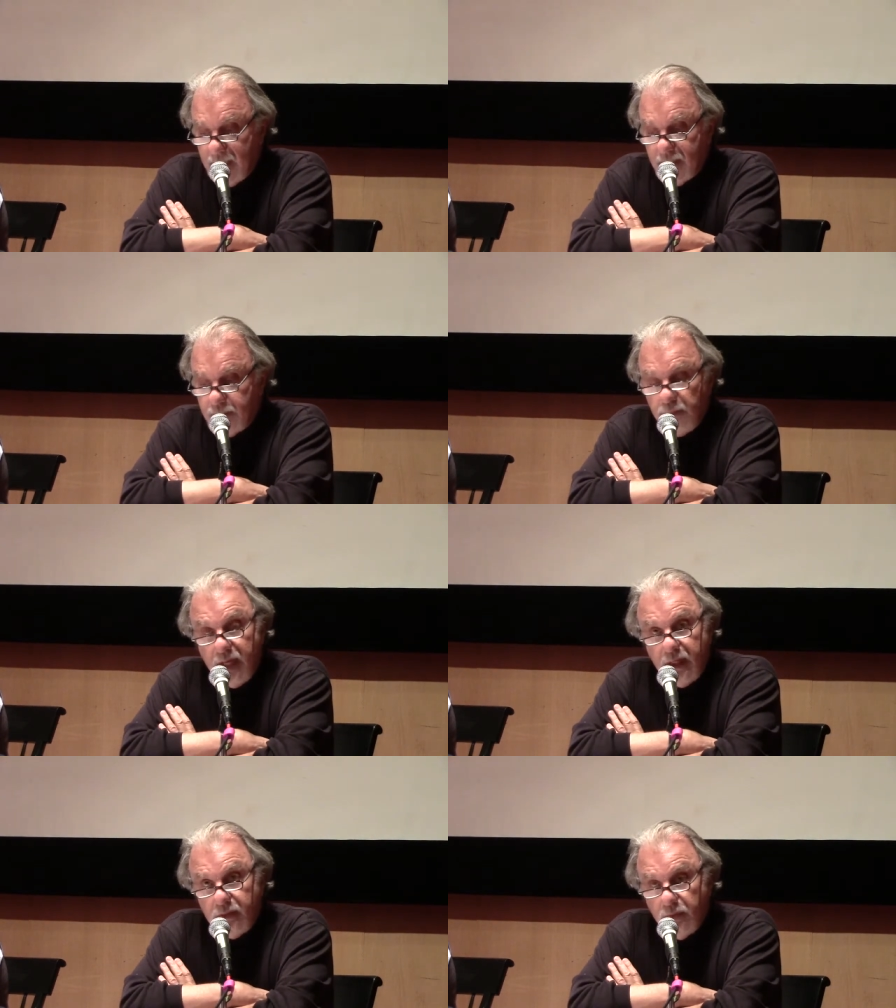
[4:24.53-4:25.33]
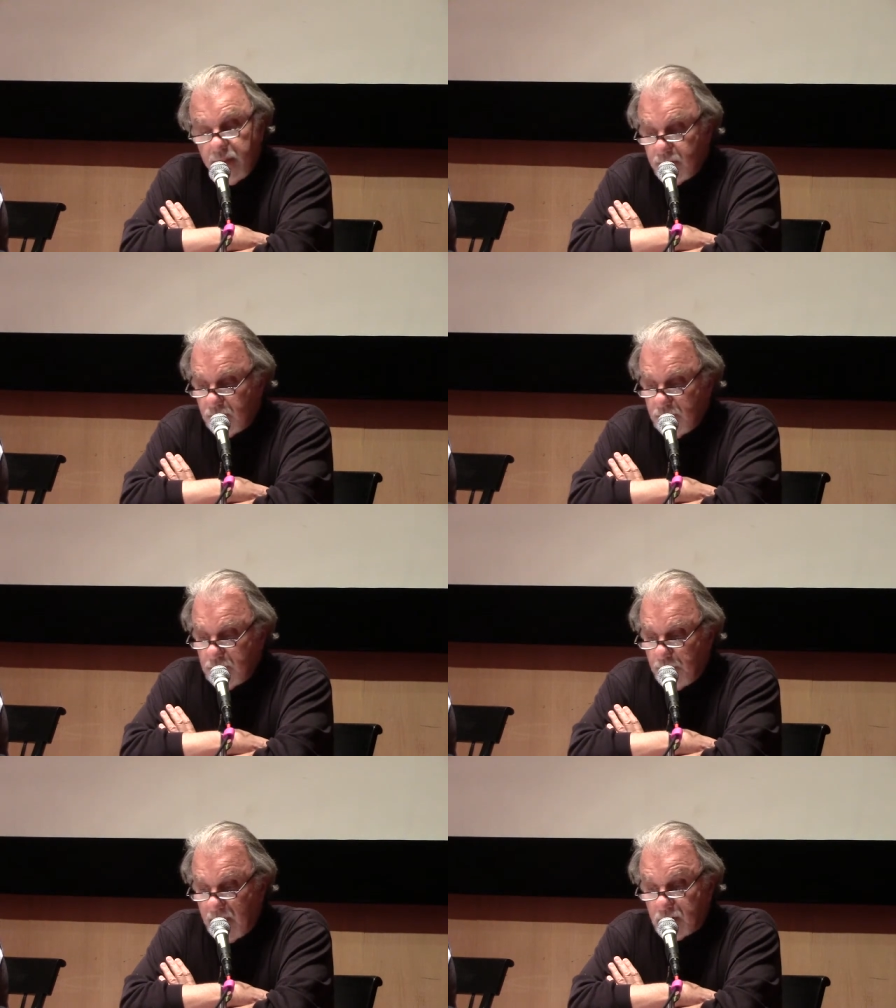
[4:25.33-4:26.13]
is made with
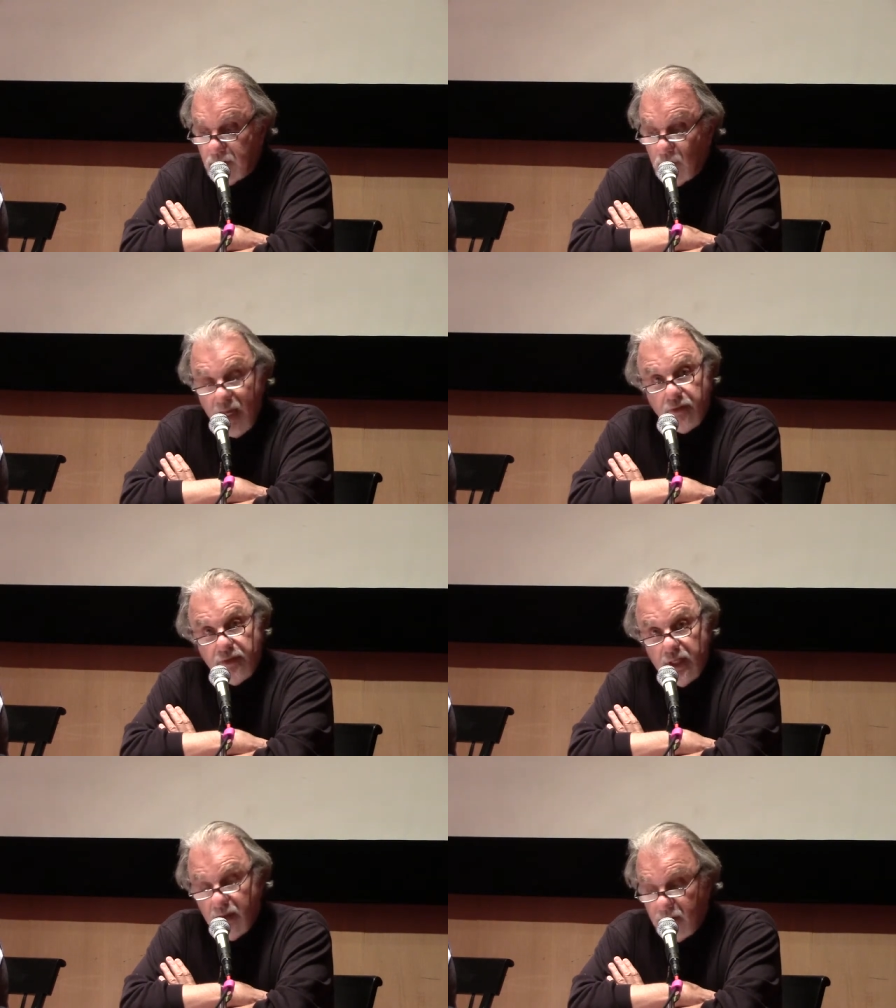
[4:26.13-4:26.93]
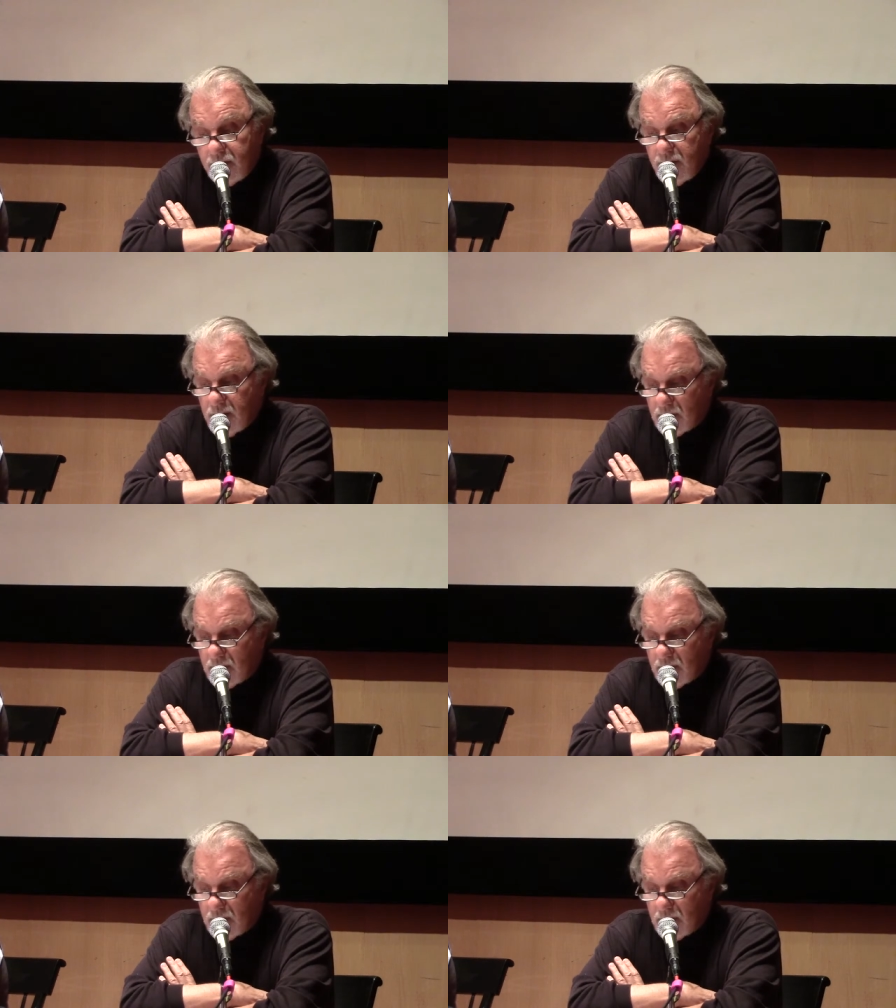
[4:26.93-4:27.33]
respect to every other